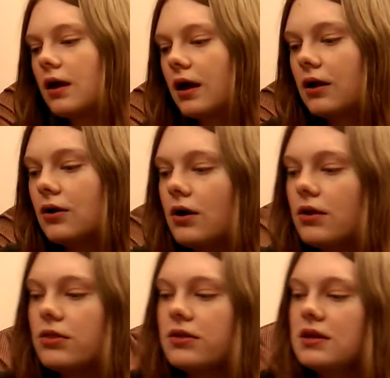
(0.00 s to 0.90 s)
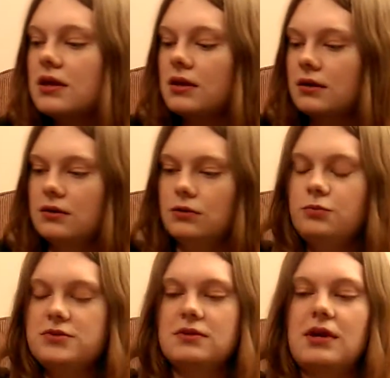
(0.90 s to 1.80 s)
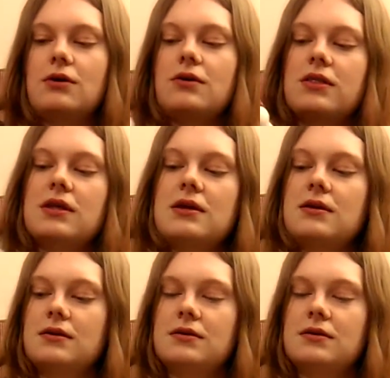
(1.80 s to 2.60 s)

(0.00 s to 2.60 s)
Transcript: I got the, oops, I got the